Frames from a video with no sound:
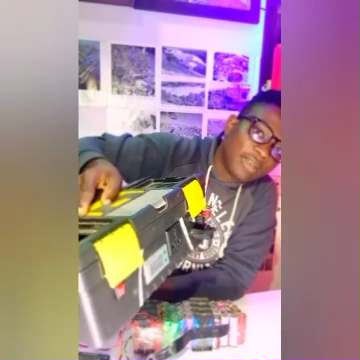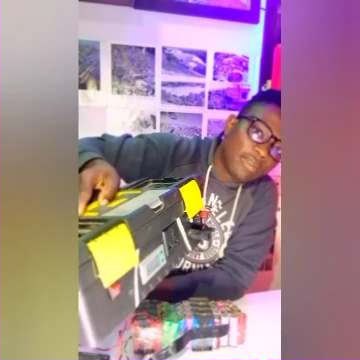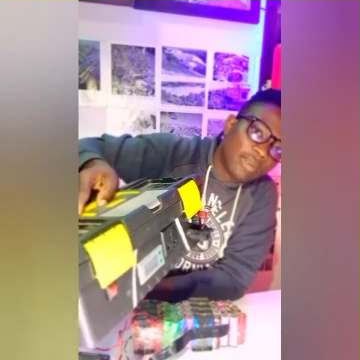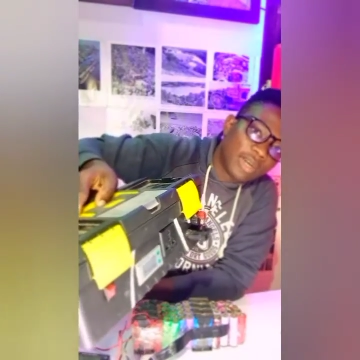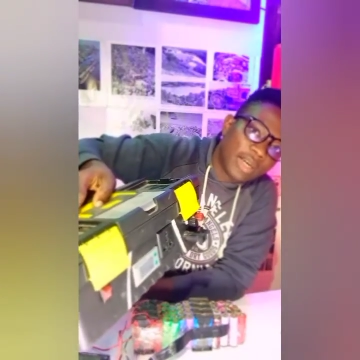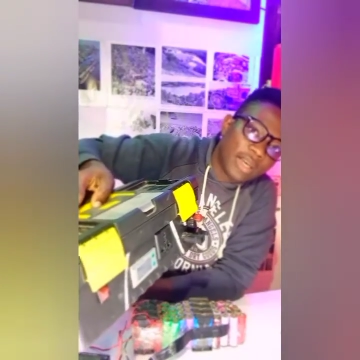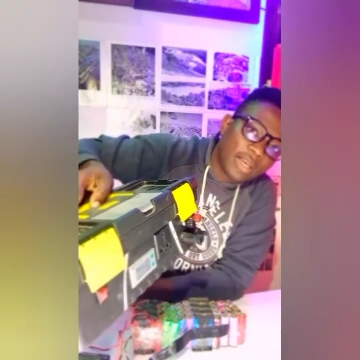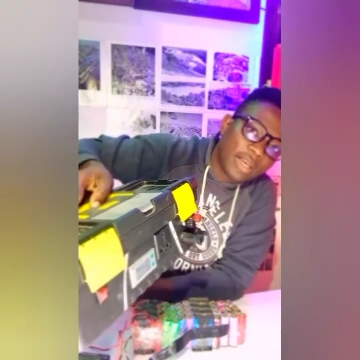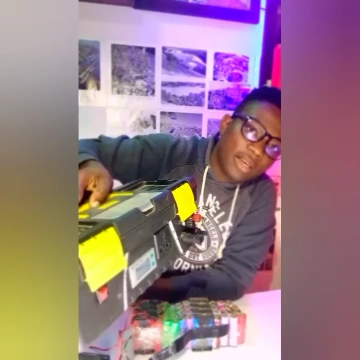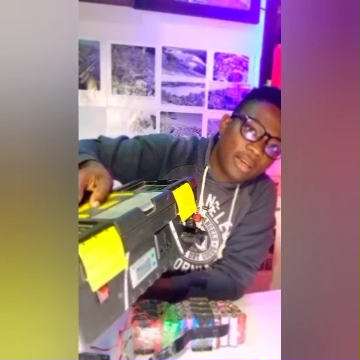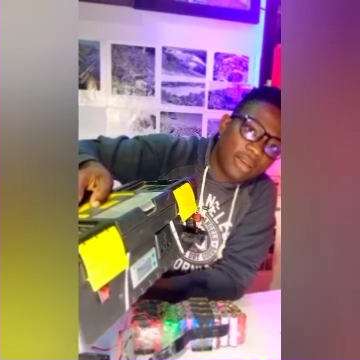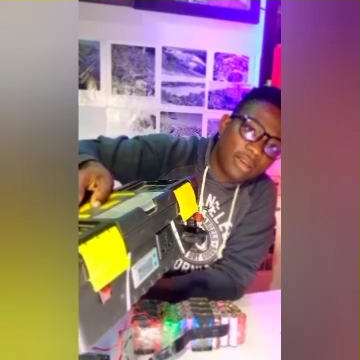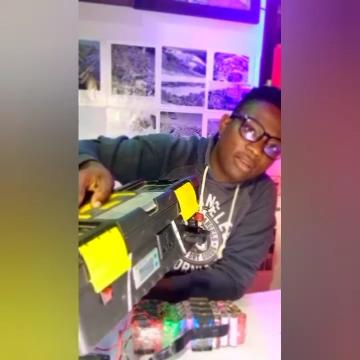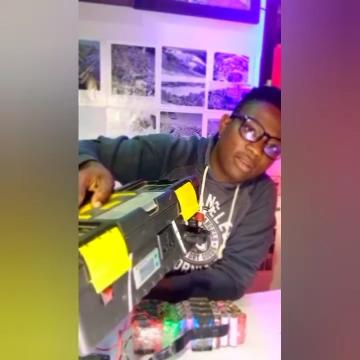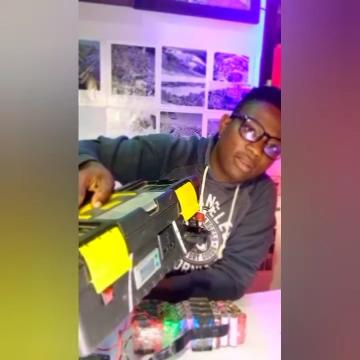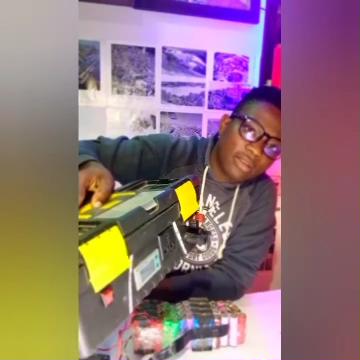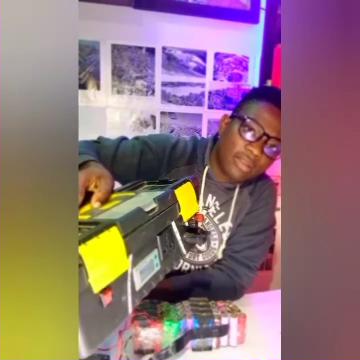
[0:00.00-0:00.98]
right
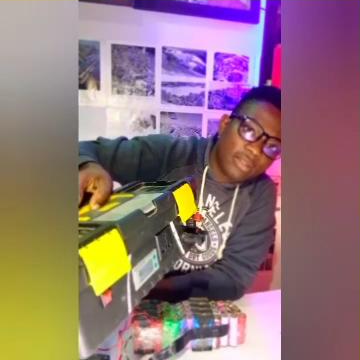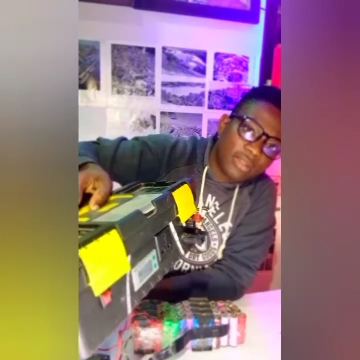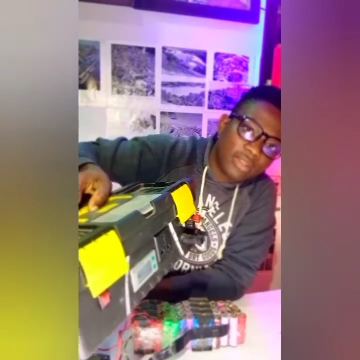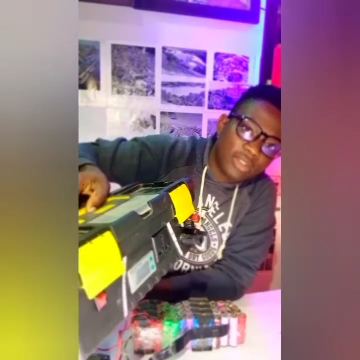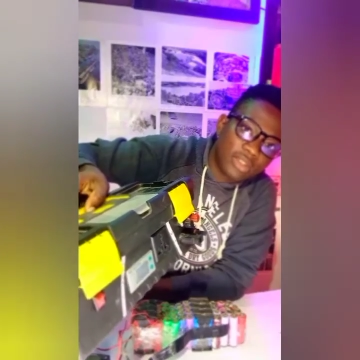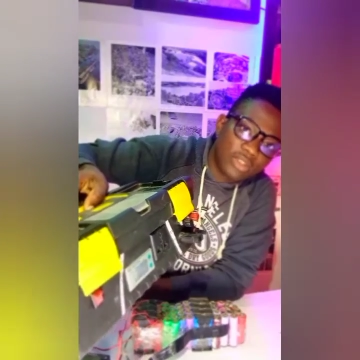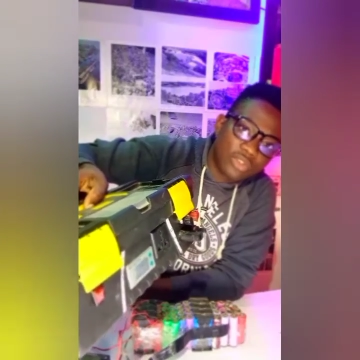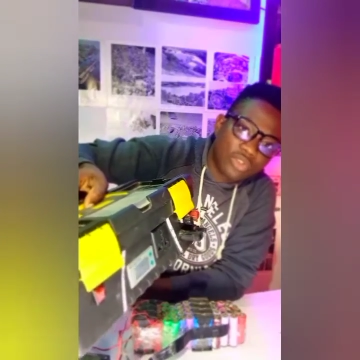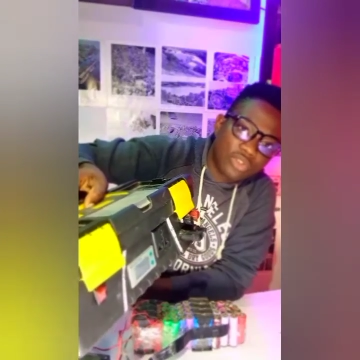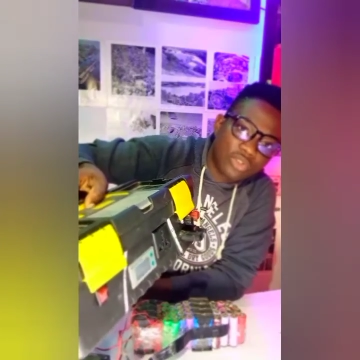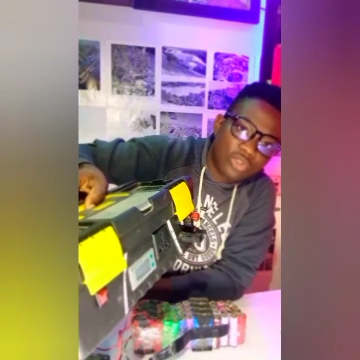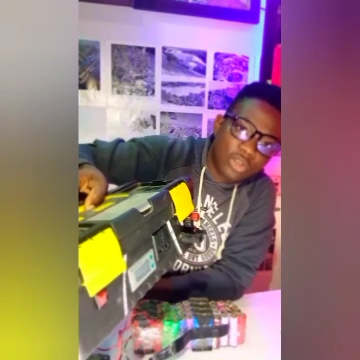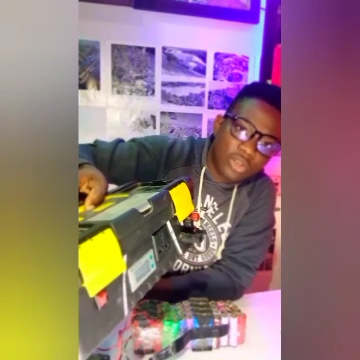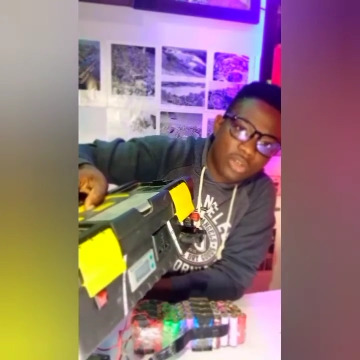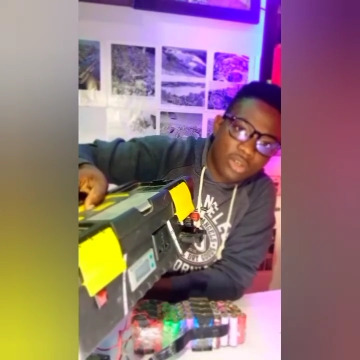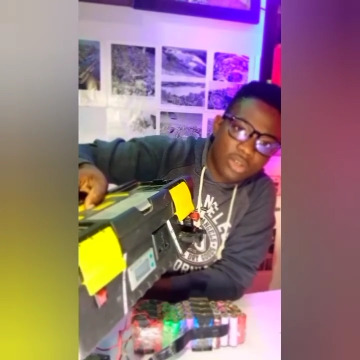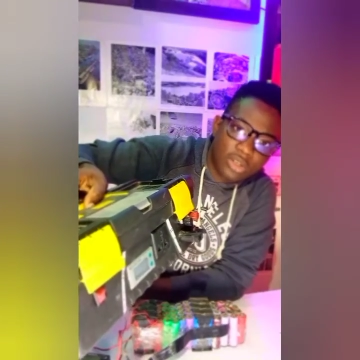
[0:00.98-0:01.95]
here. This is
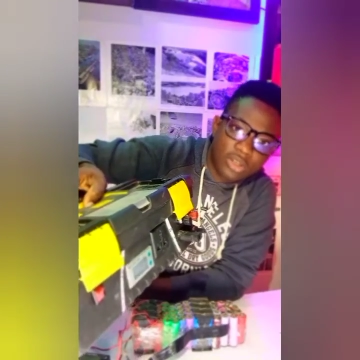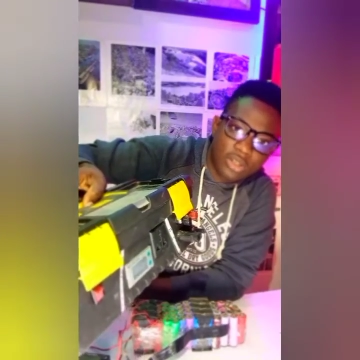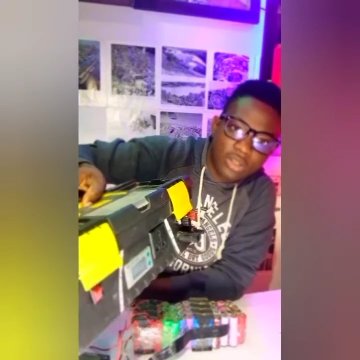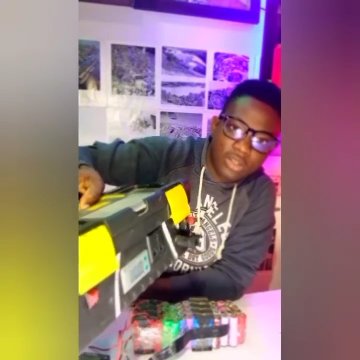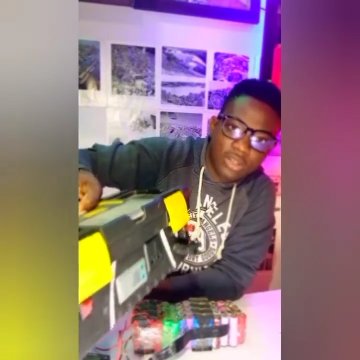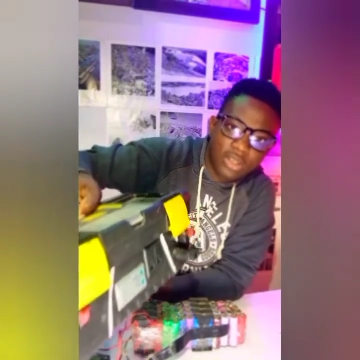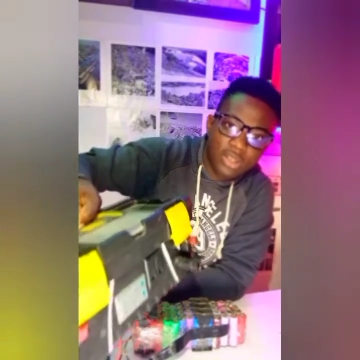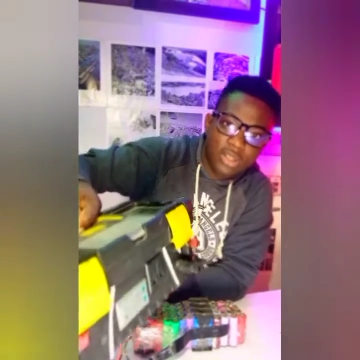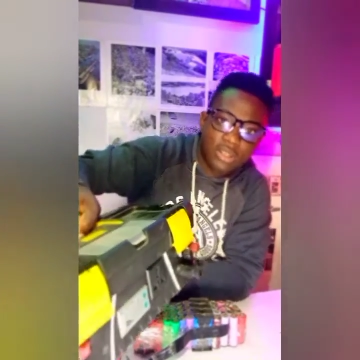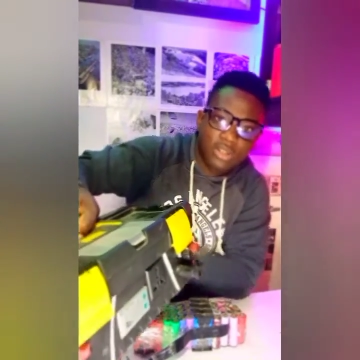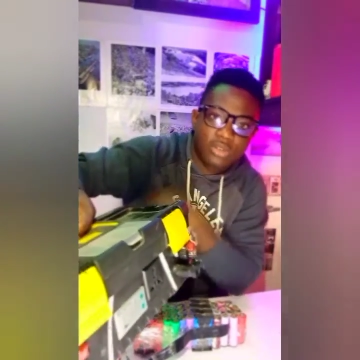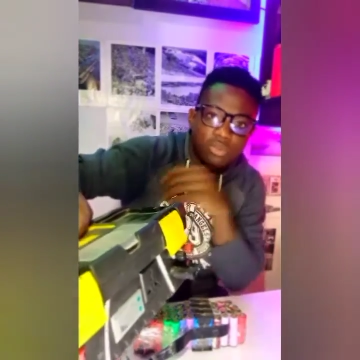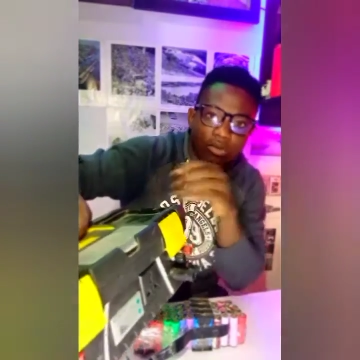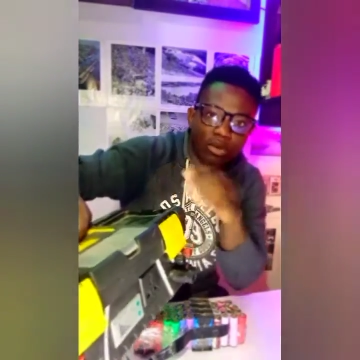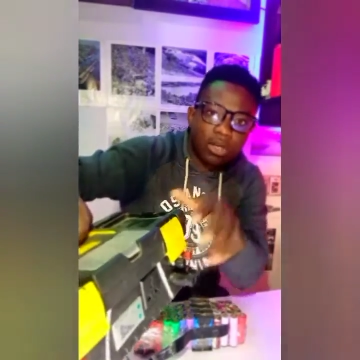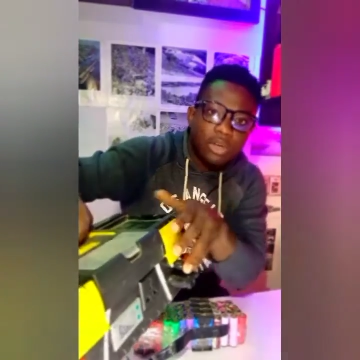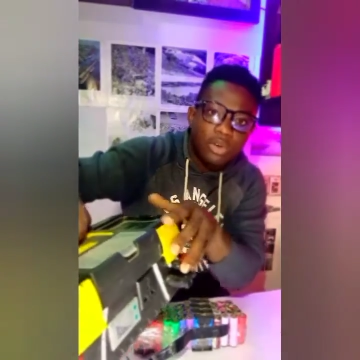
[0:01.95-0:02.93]
Strock.
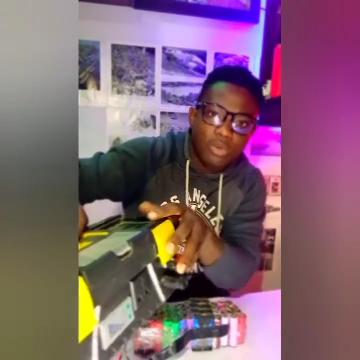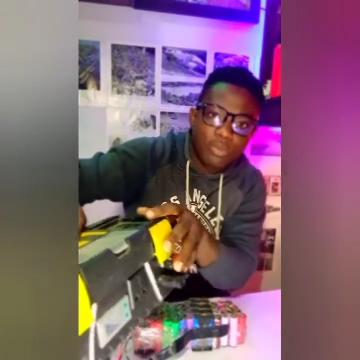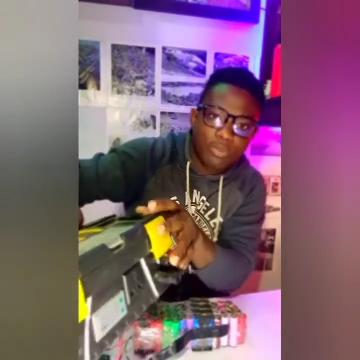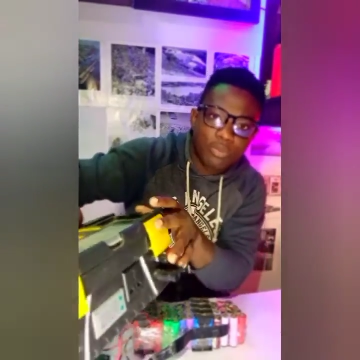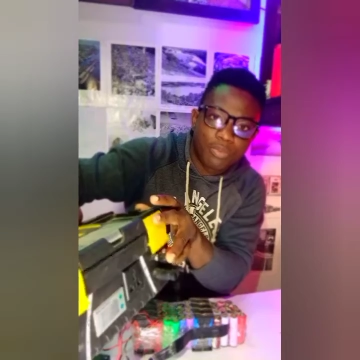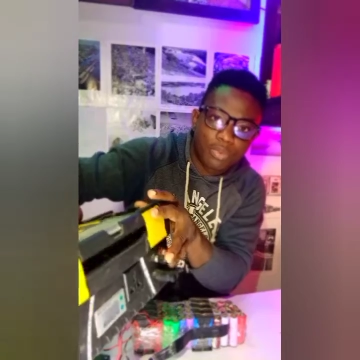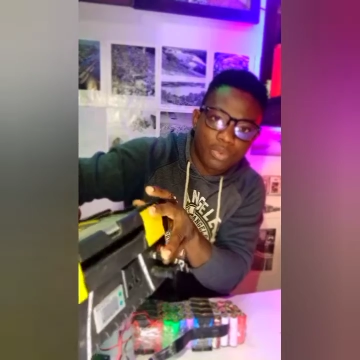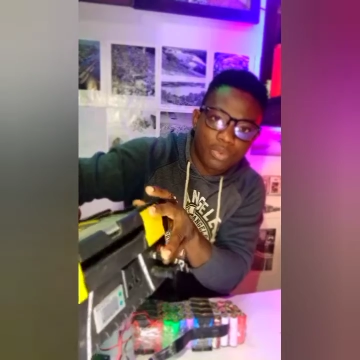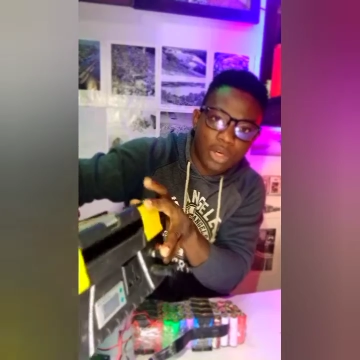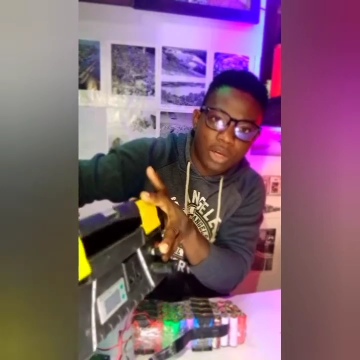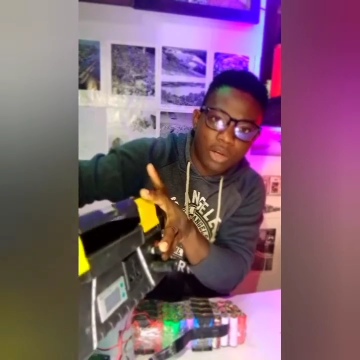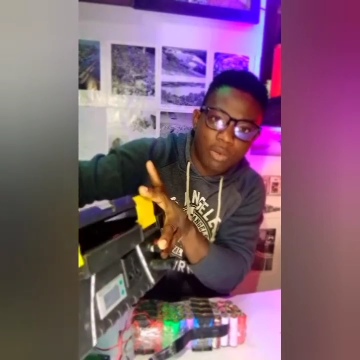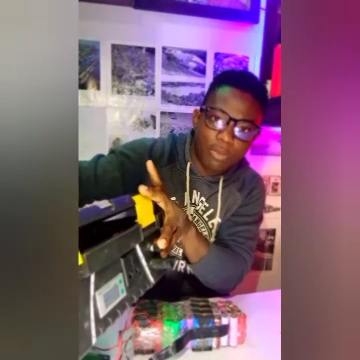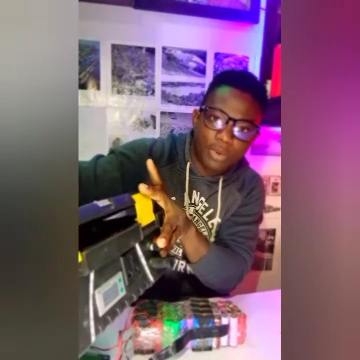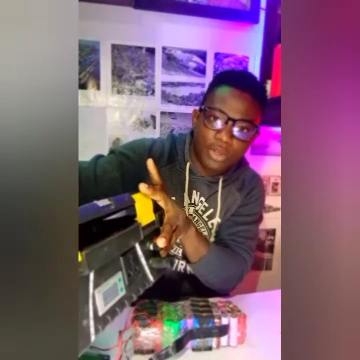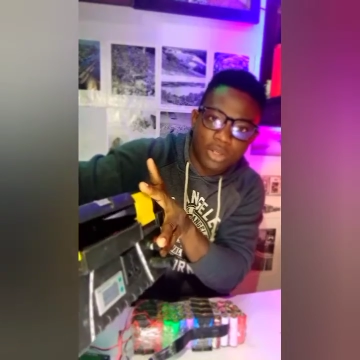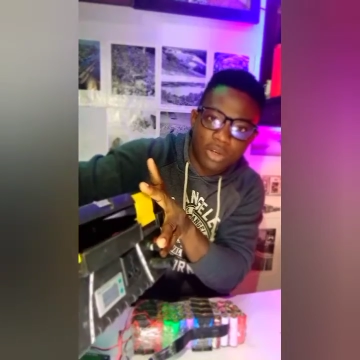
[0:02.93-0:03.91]
So I
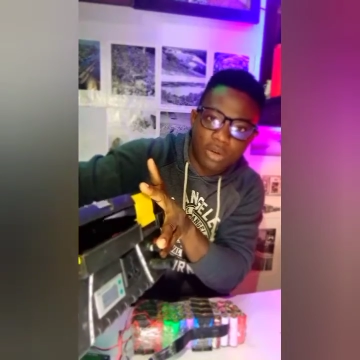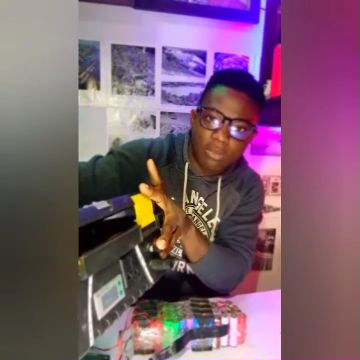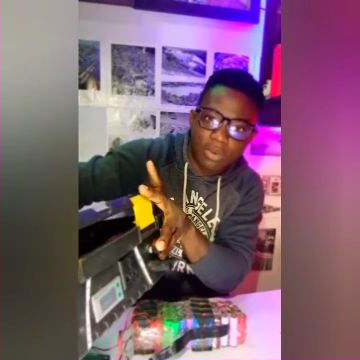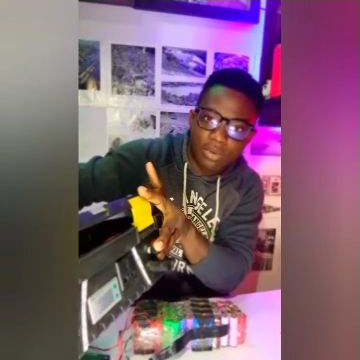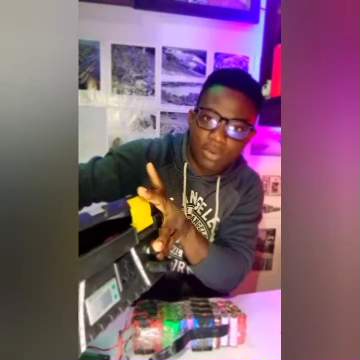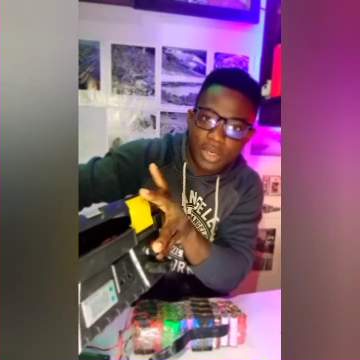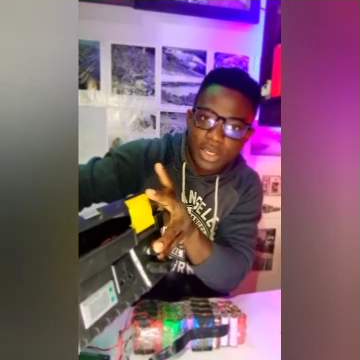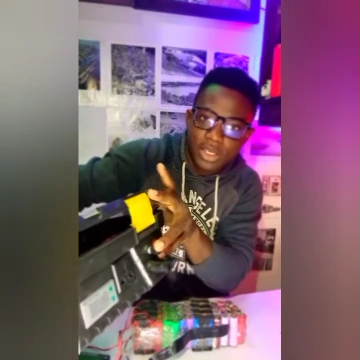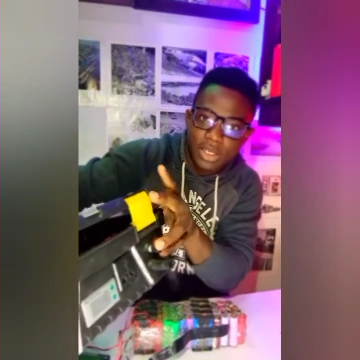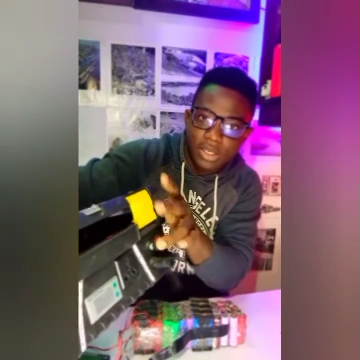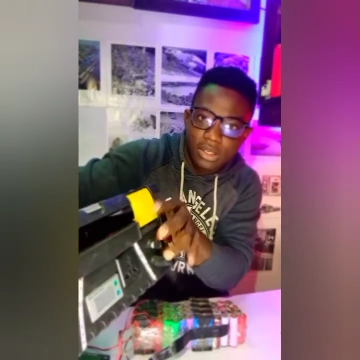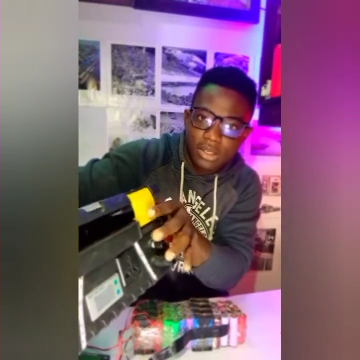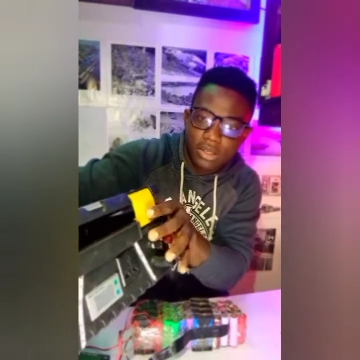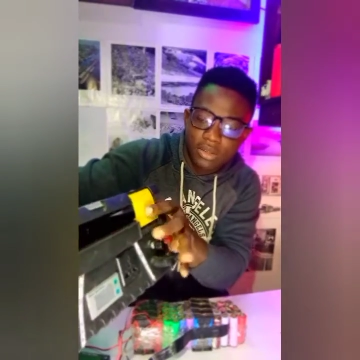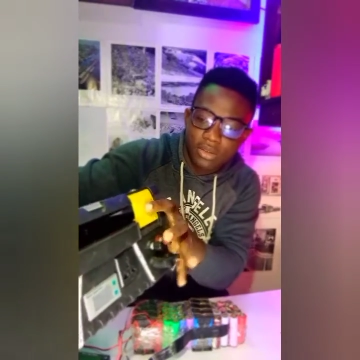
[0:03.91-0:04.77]
opened it up already.